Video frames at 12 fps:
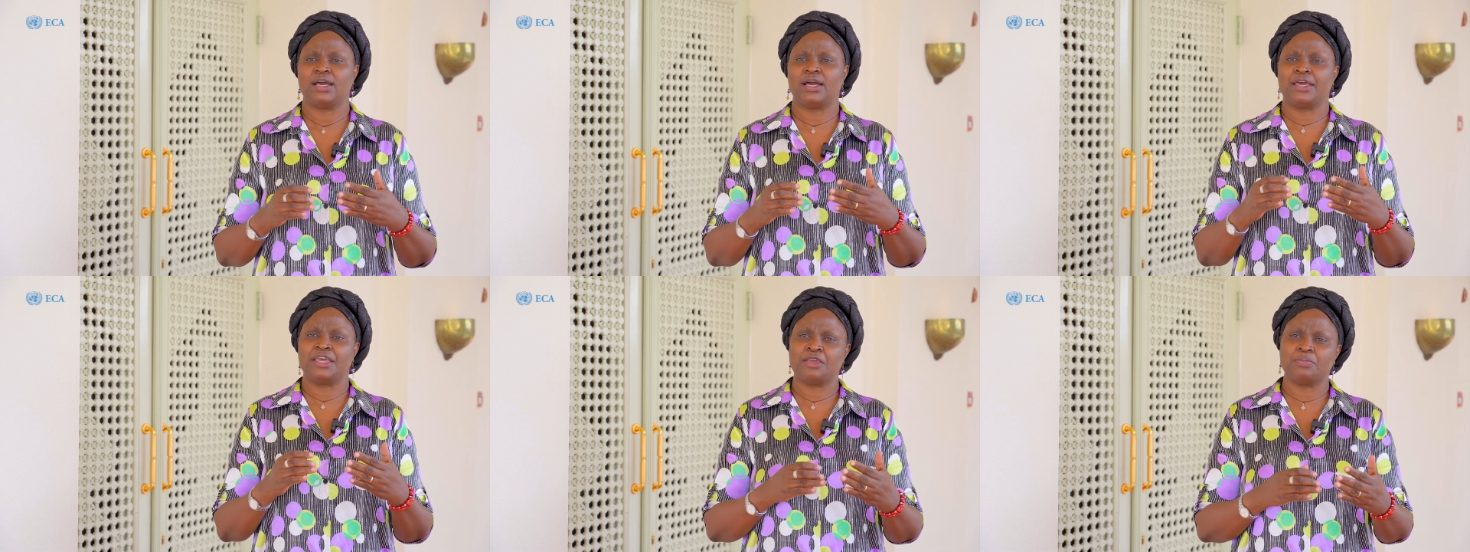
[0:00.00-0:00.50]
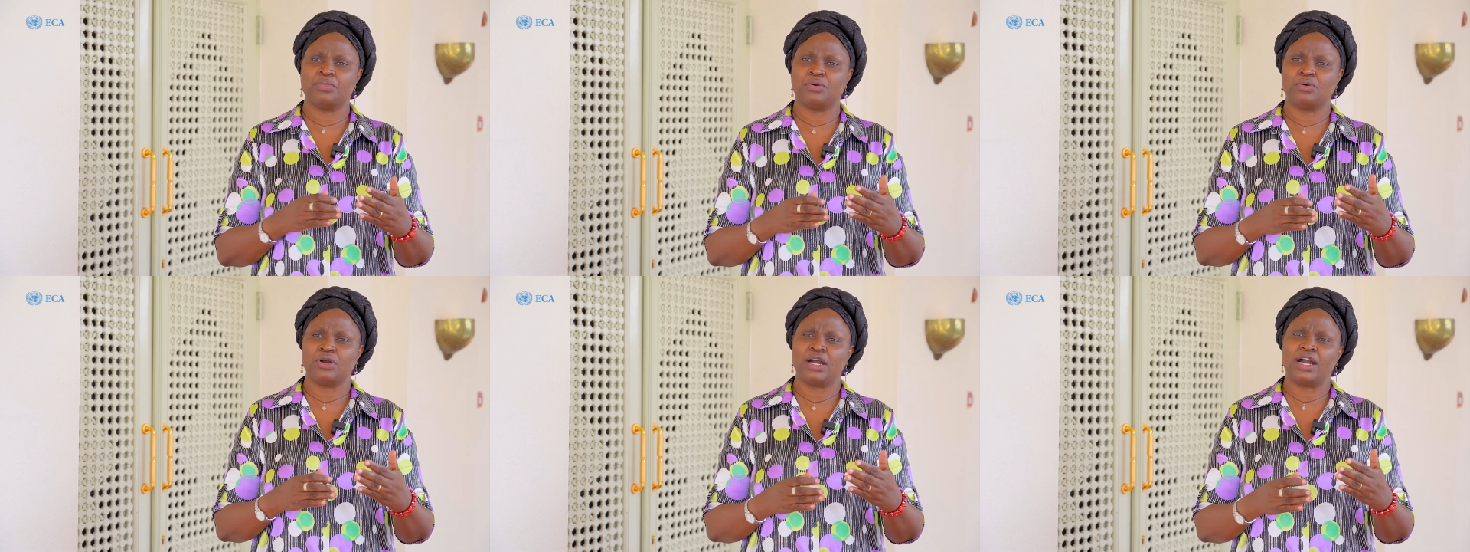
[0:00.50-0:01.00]
are
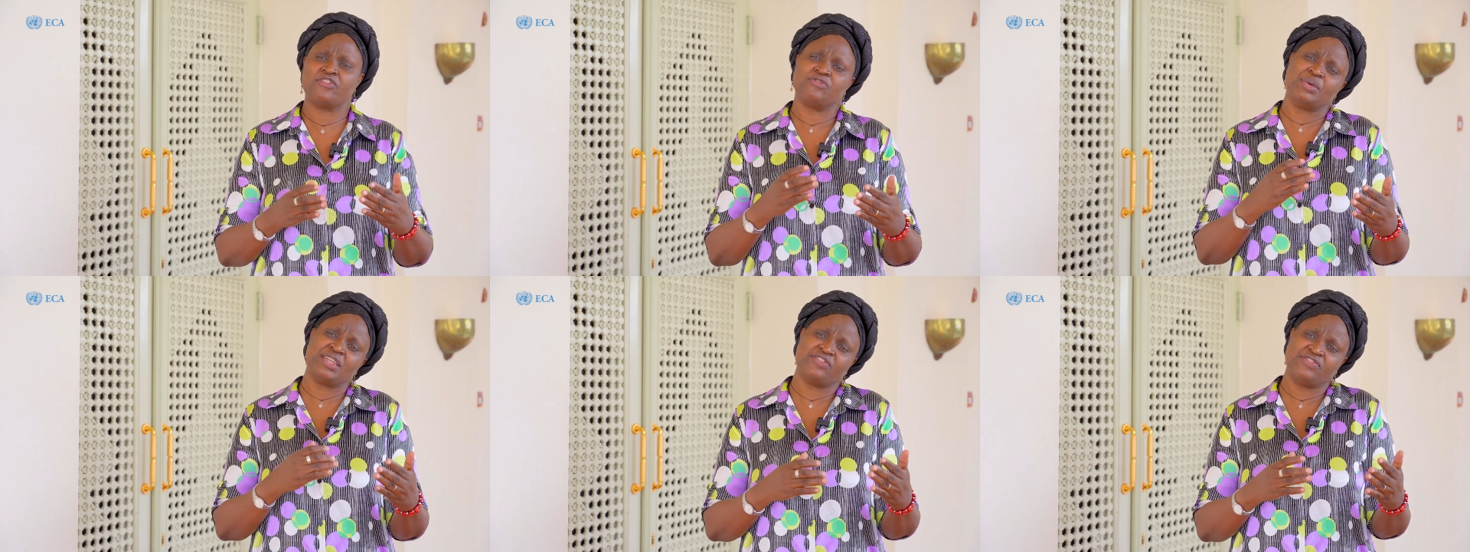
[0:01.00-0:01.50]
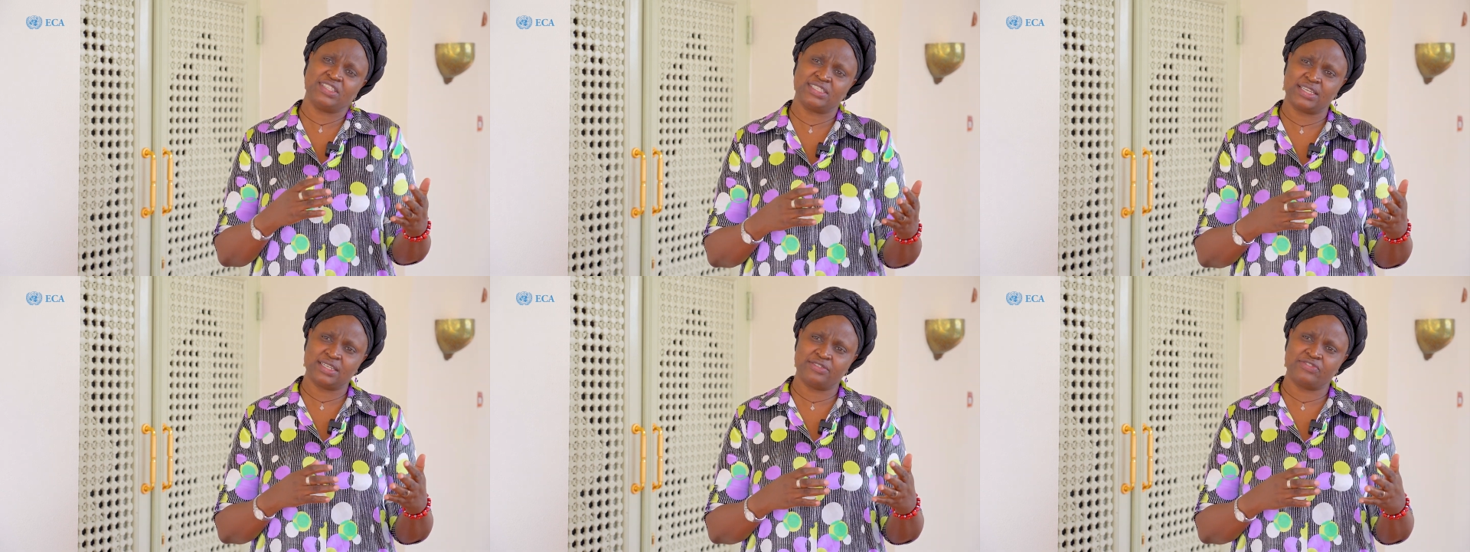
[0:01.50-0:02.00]
have
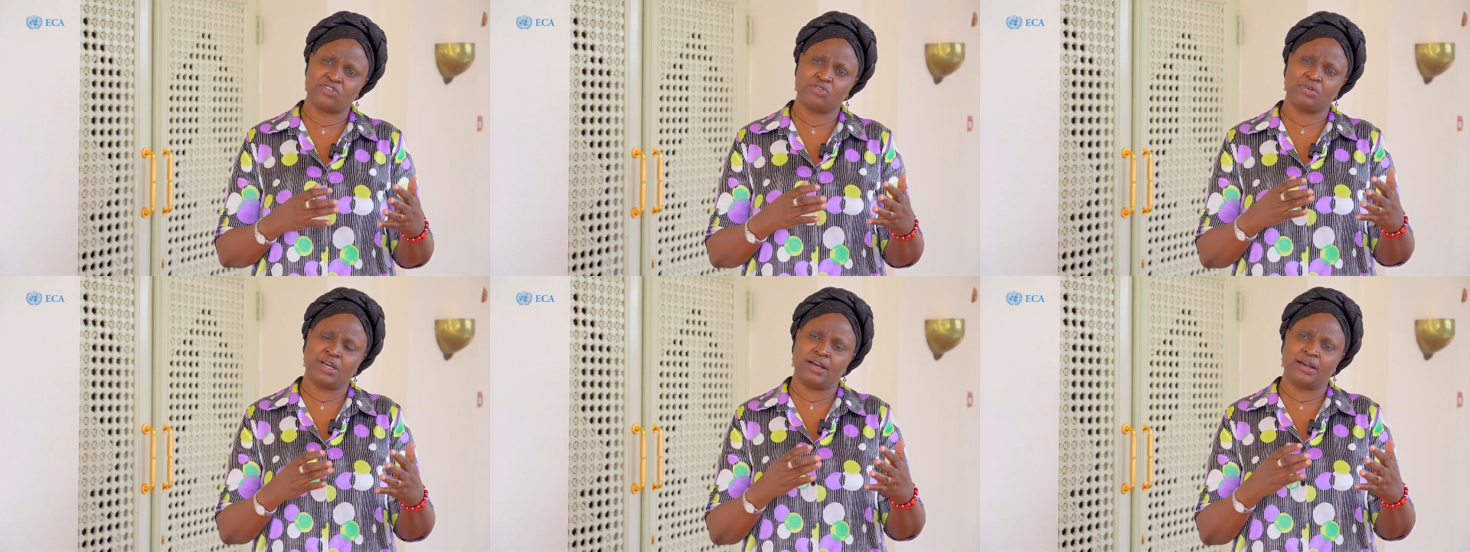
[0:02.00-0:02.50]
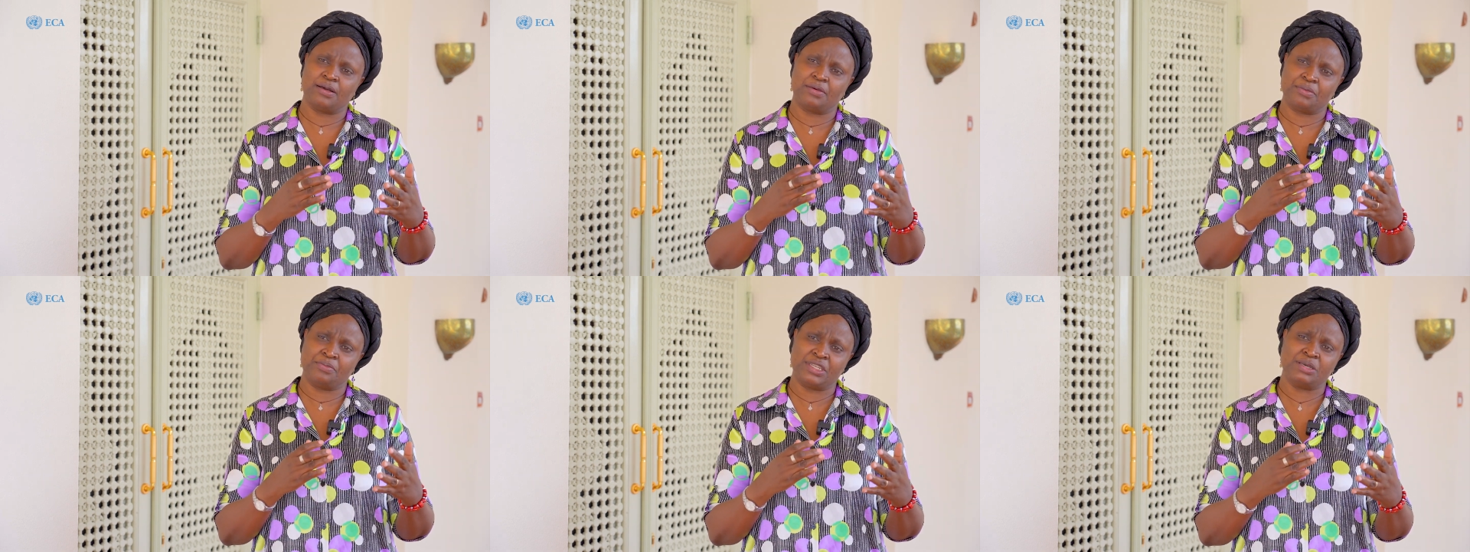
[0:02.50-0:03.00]
benefited from,
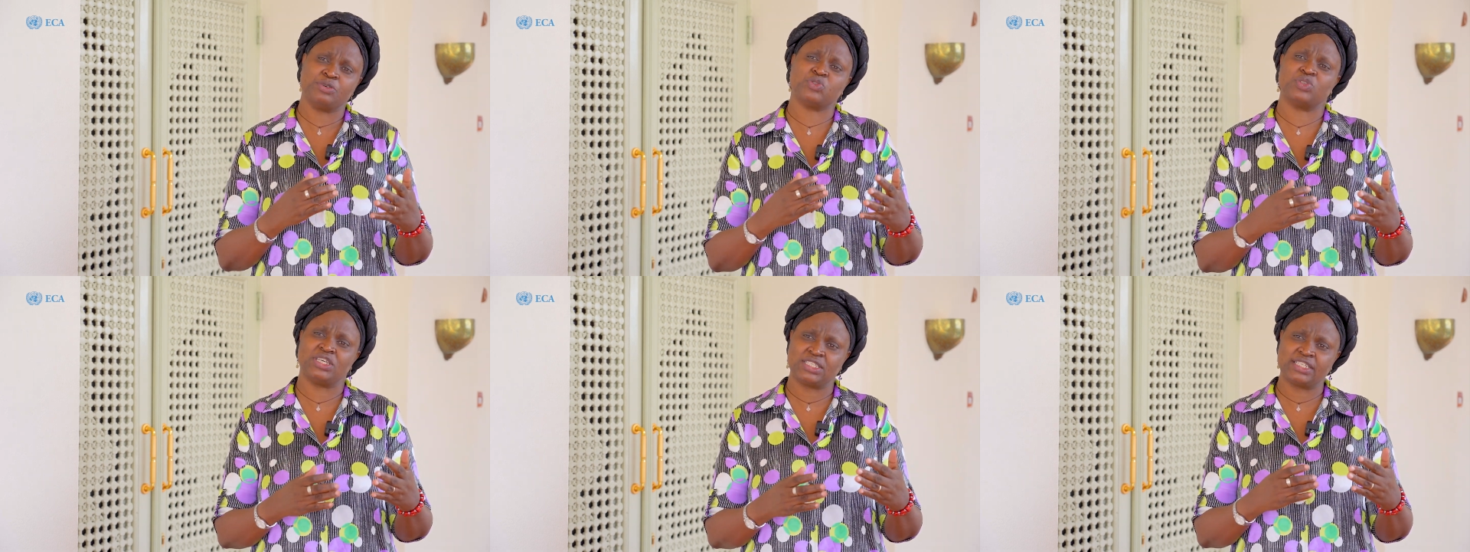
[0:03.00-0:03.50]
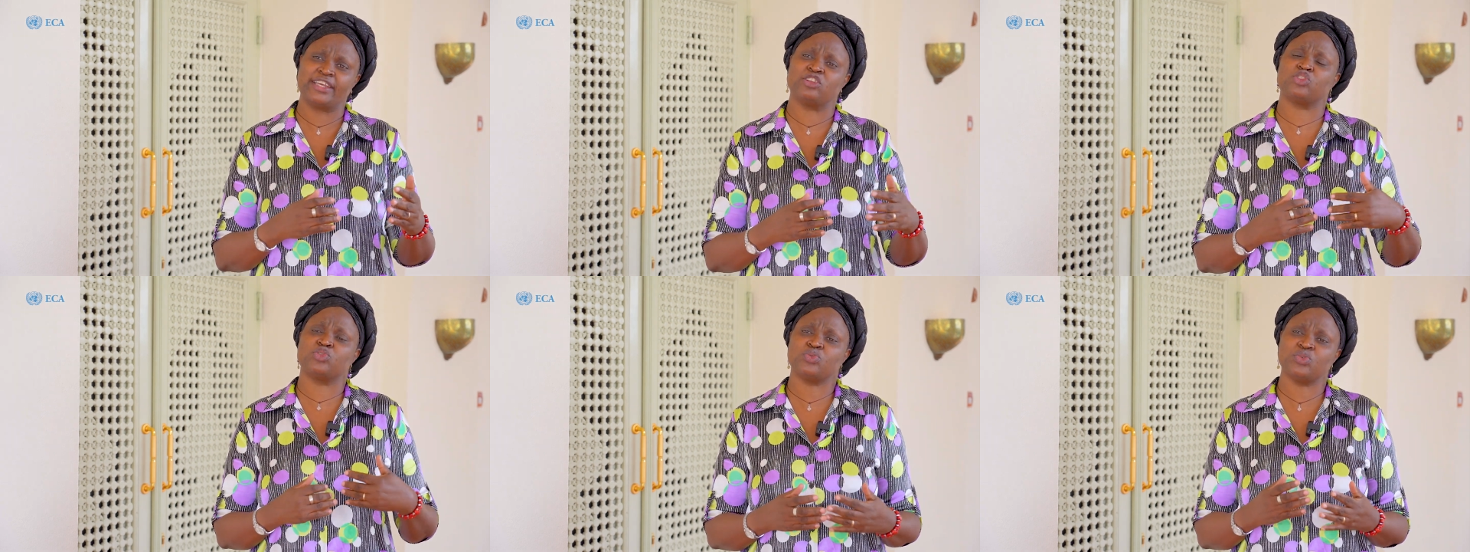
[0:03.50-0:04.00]
been able to get land
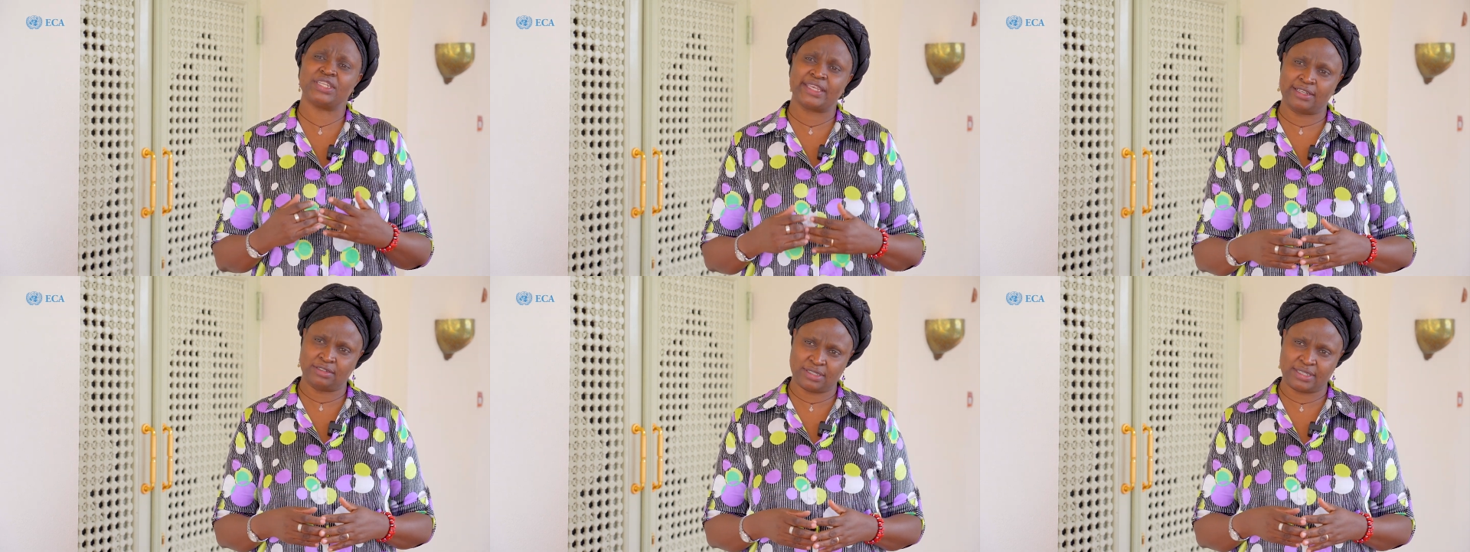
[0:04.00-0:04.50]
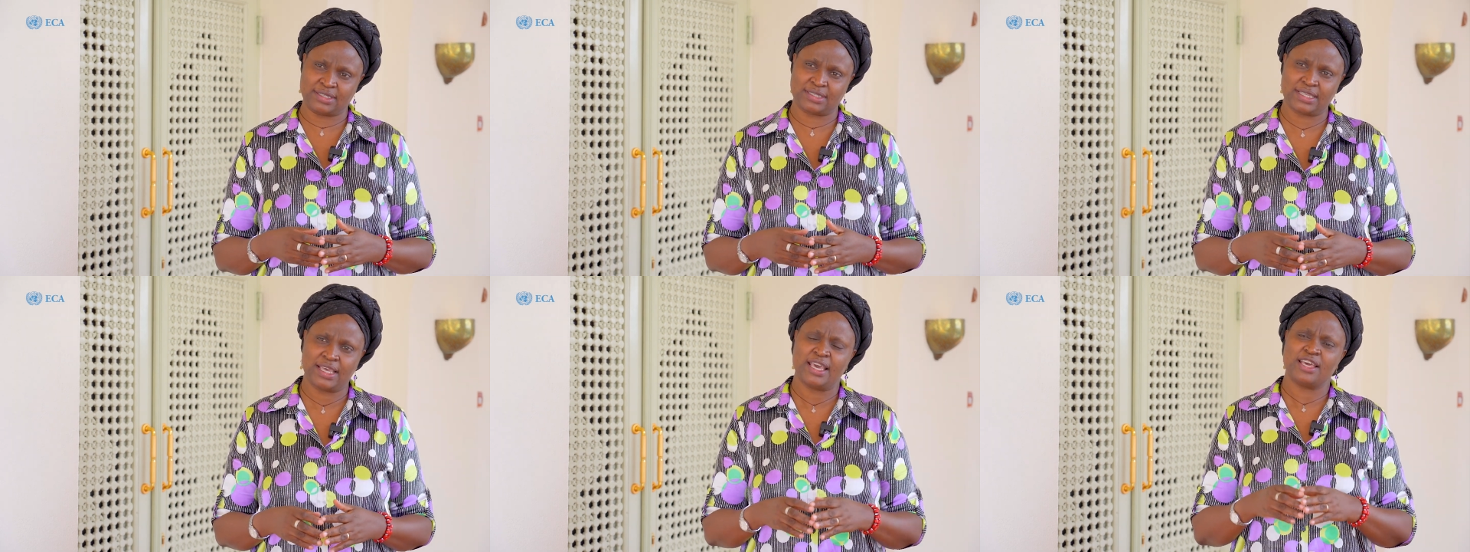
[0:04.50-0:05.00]
through
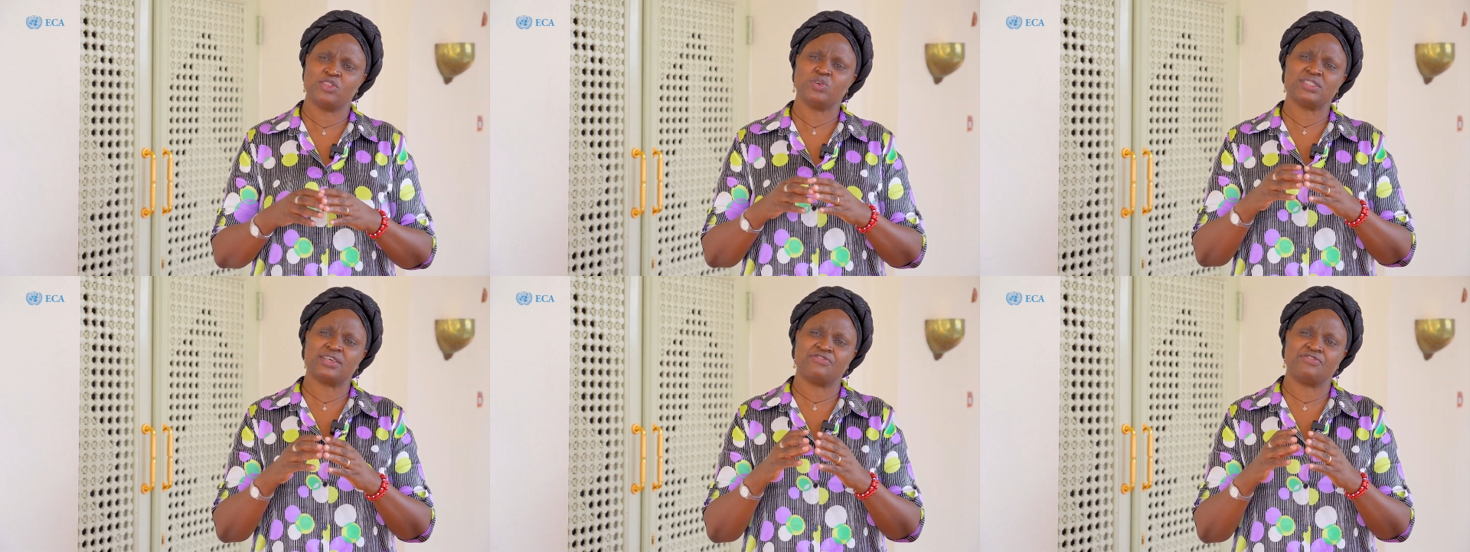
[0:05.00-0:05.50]
inheritance. Those are